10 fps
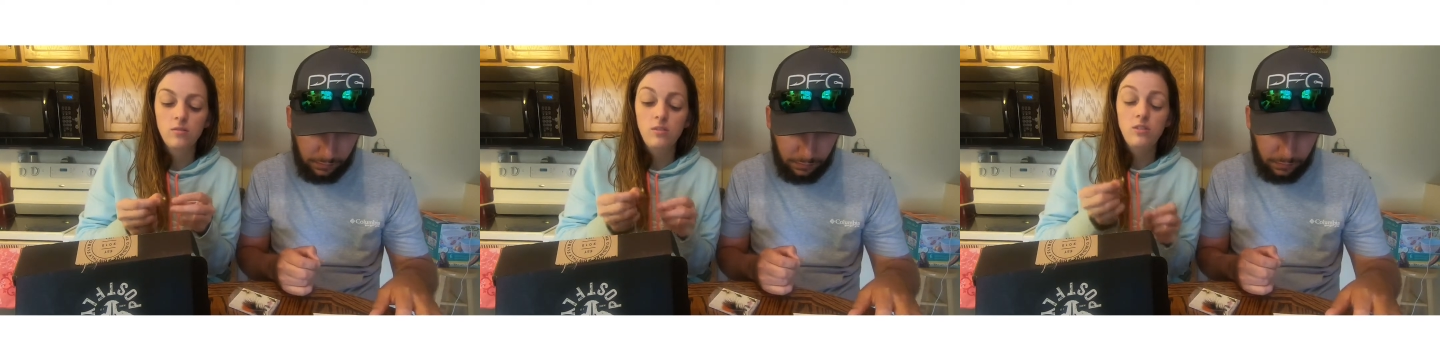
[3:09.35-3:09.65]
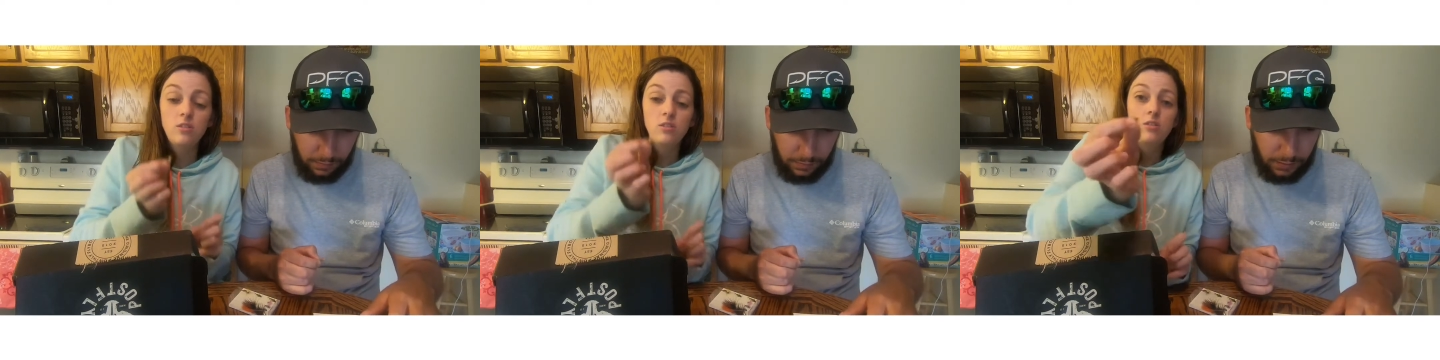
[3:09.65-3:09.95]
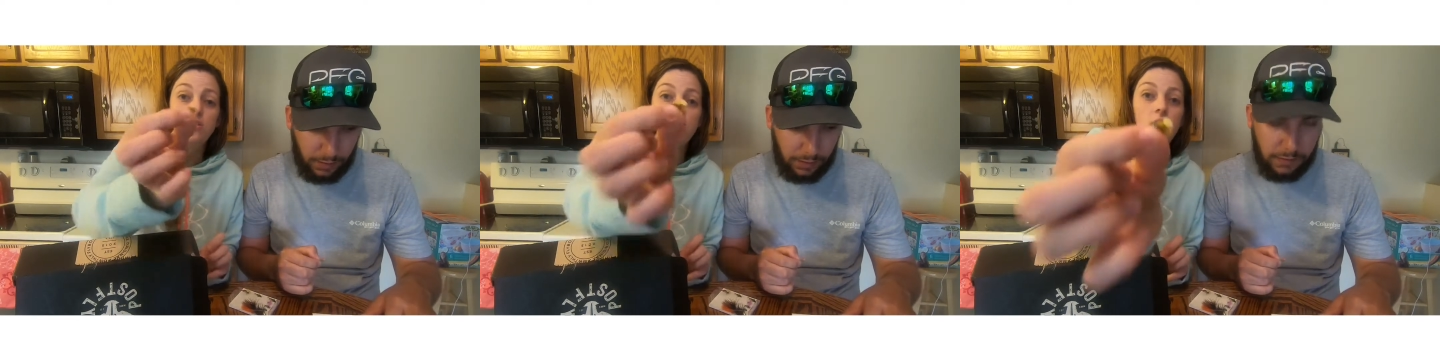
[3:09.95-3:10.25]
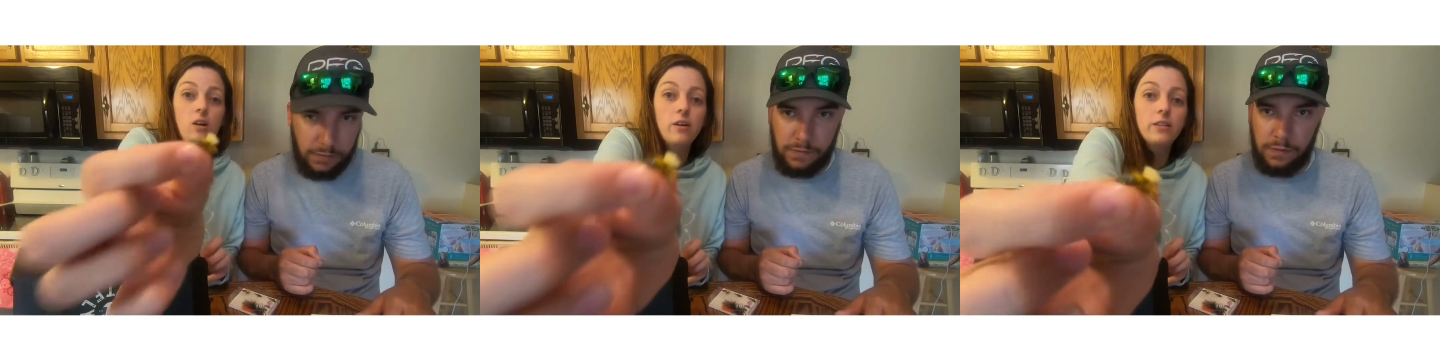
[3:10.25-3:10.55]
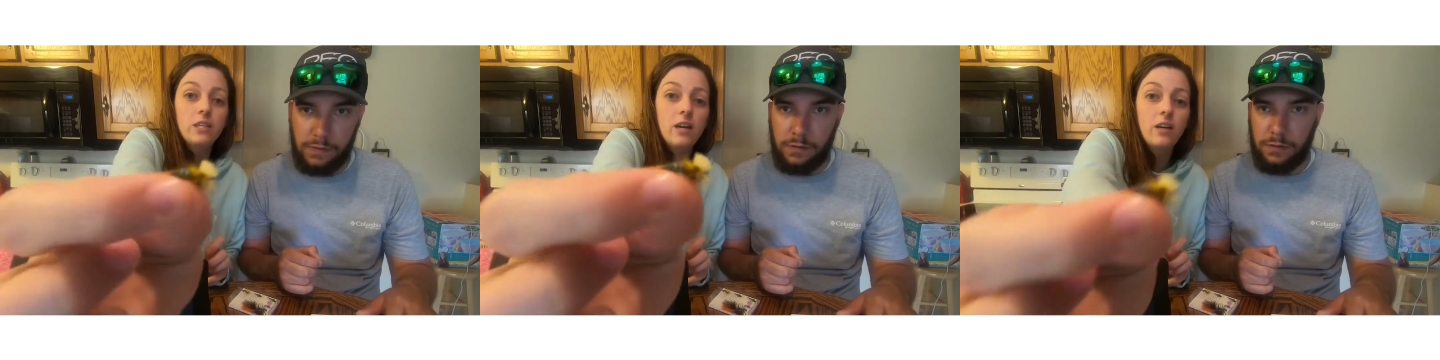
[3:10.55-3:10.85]
Speaker 1: Not the a... Uh,
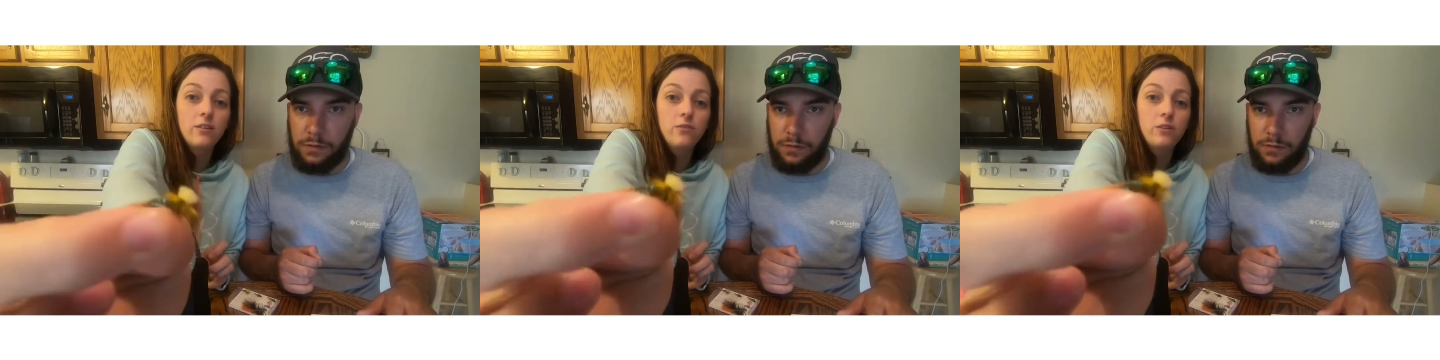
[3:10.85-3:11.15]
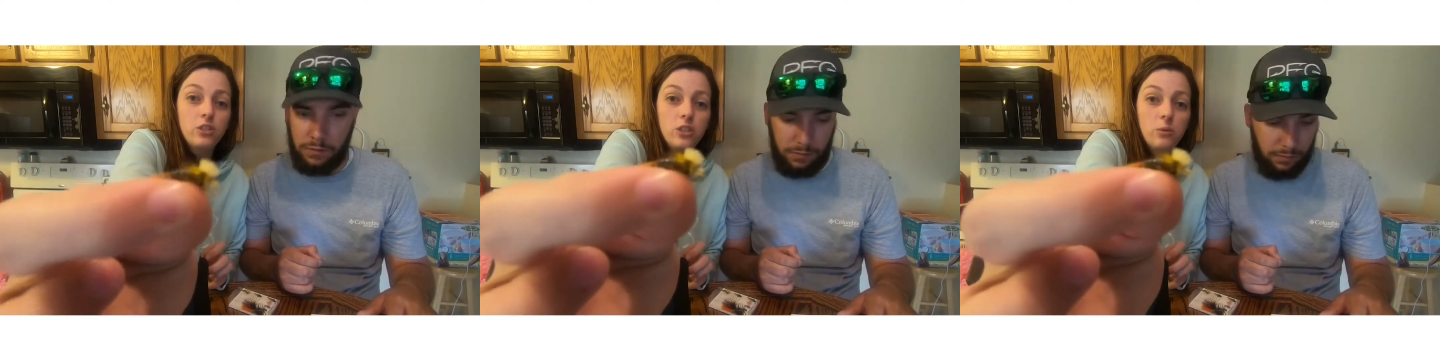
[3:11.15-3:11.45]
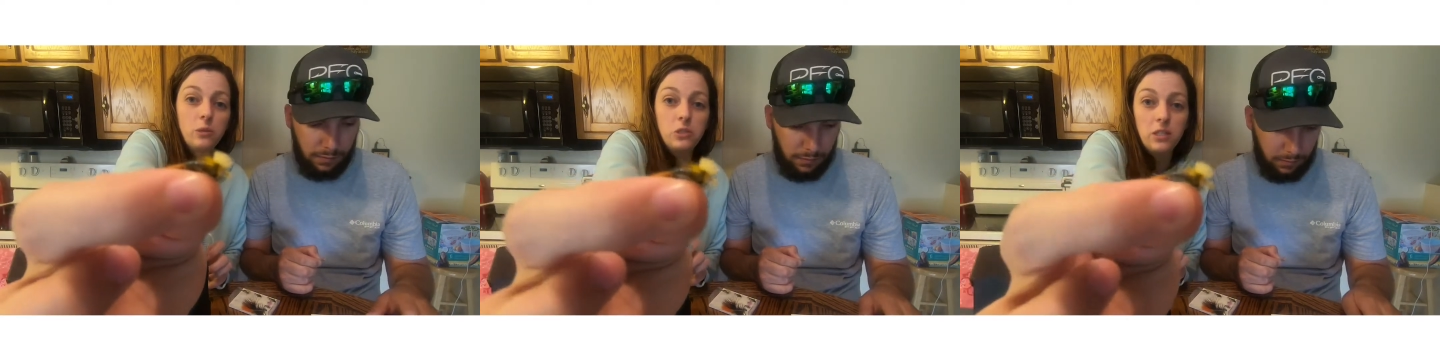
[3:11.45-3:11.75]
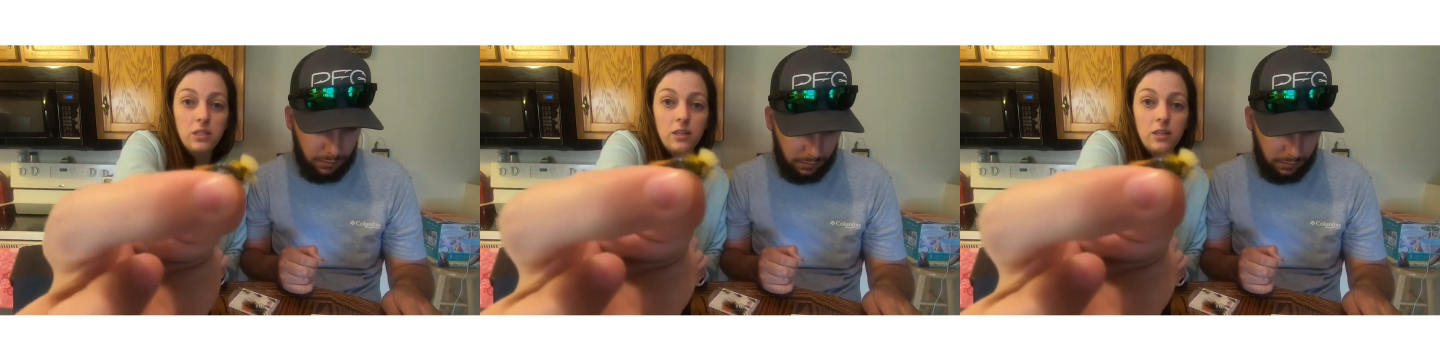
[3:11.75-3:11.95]
kind of fish that we're trying to